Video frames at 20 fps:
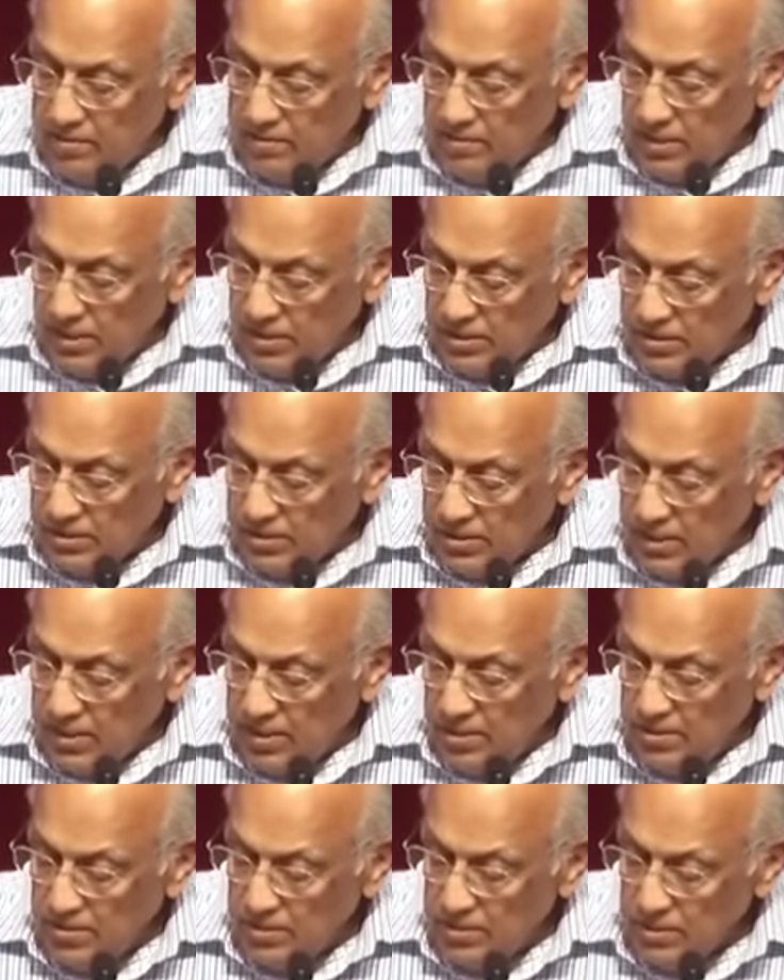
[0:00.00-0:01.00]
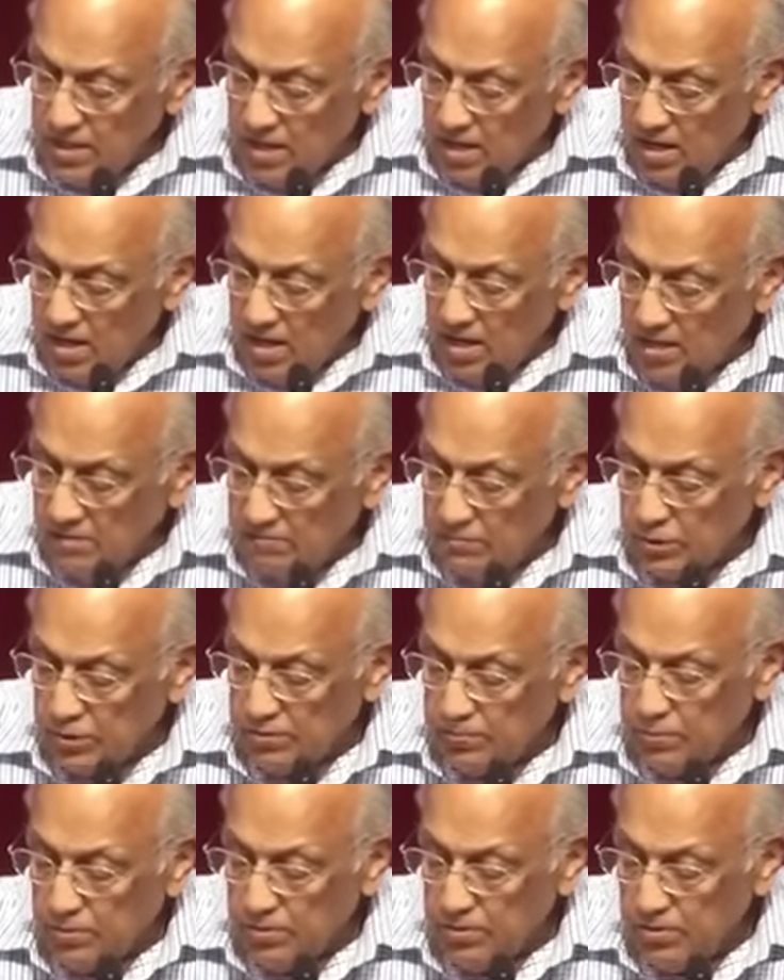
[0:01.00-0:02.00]
These things I have
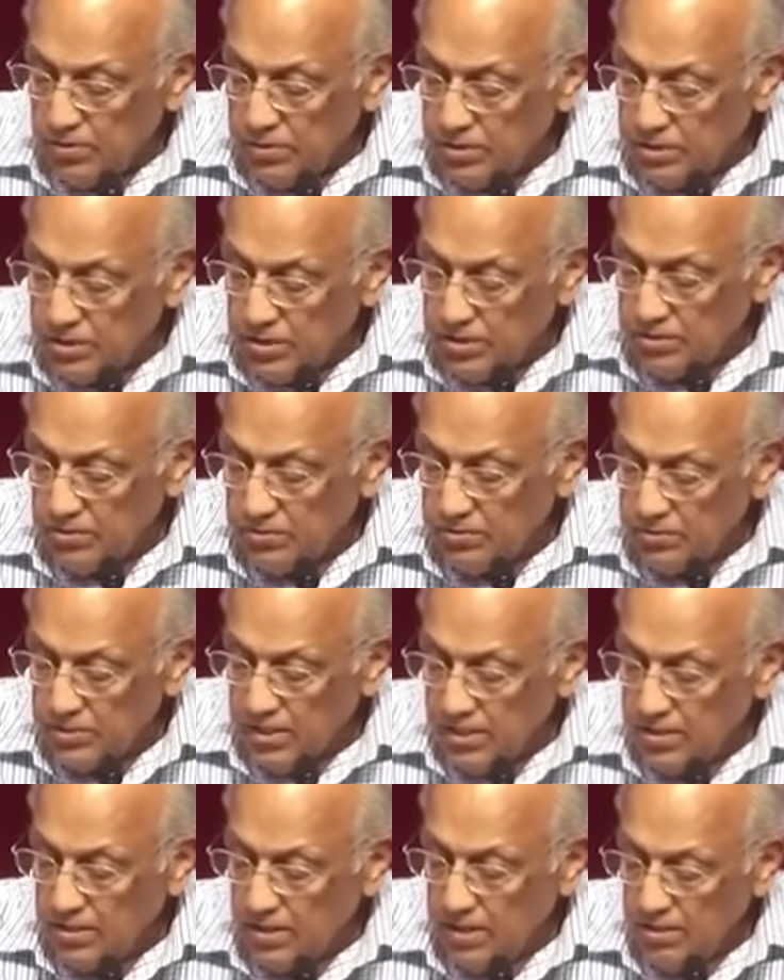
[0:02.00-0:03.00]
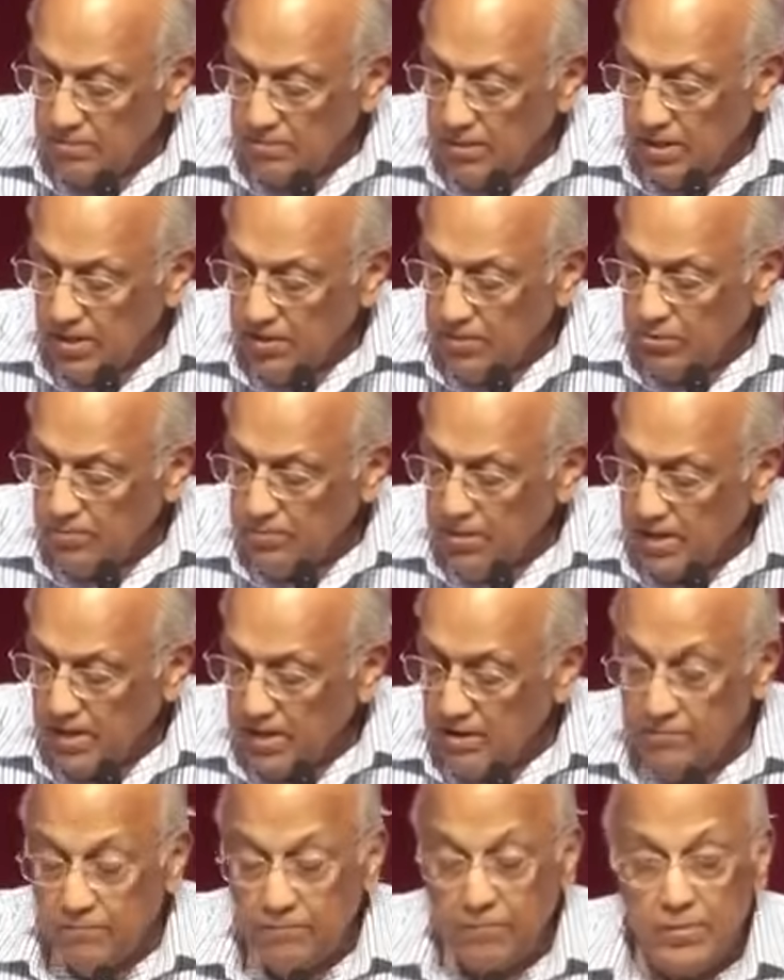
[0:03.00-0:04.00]
spoken to you, that in me you may
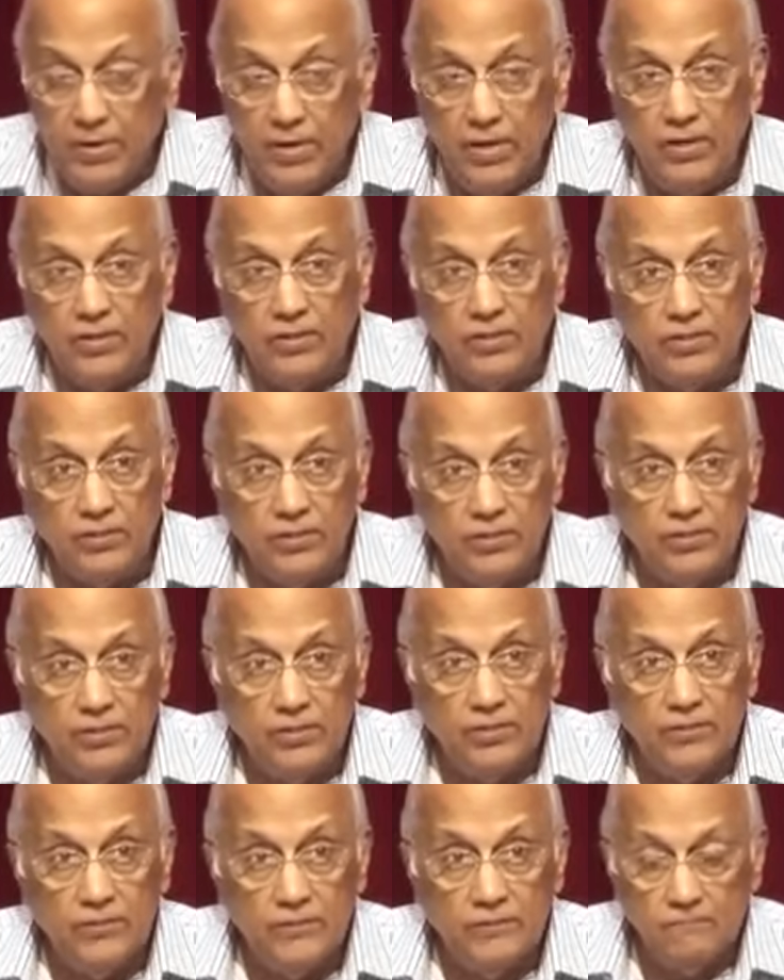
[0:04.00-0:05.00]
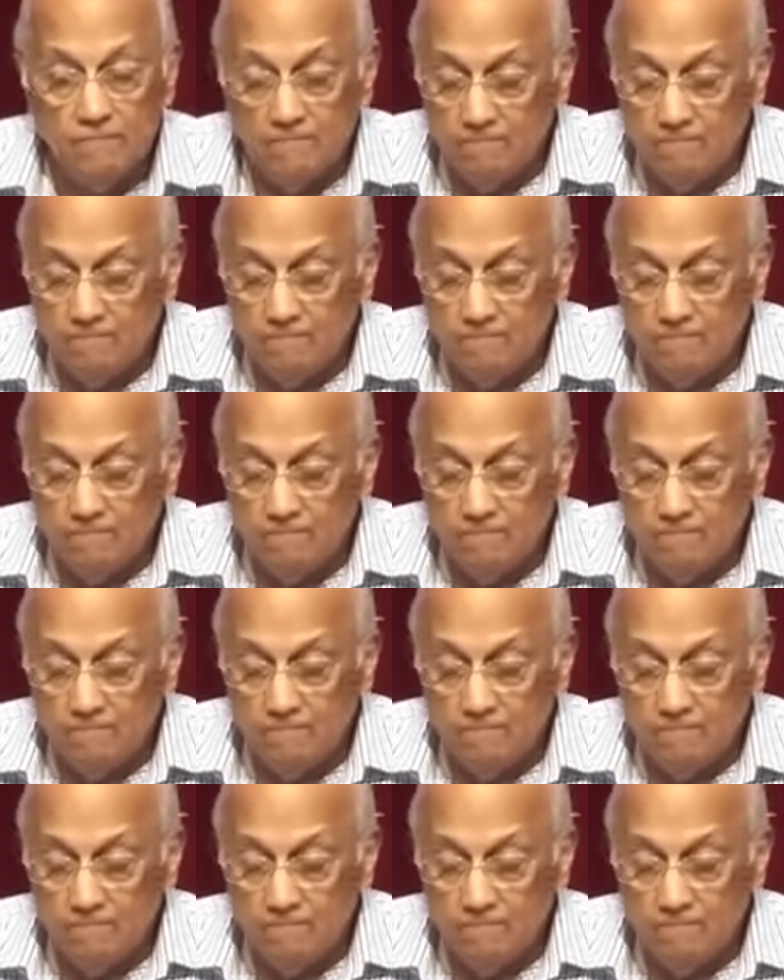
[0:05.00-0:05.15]
have peace.